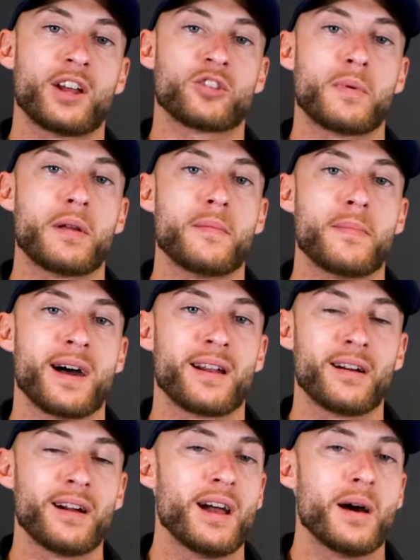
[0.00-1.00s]
hands may be
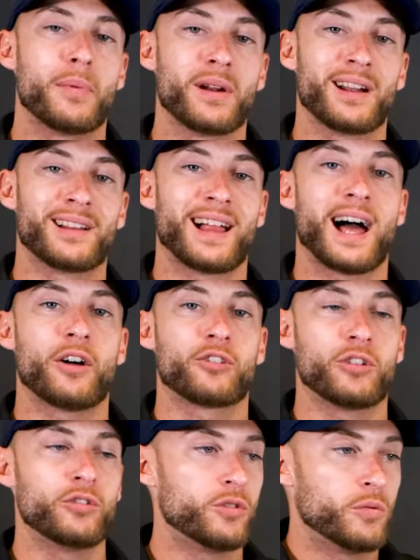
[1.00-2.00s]
better, but it
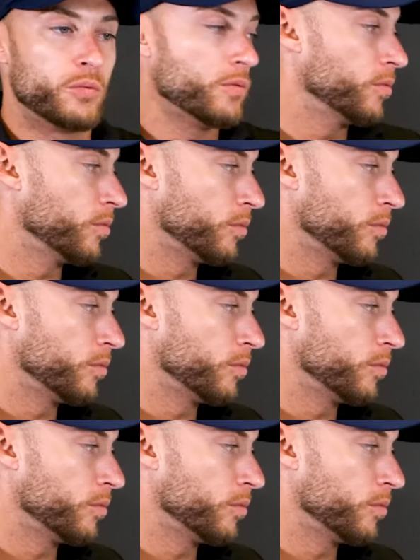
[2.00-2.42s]
allows you to do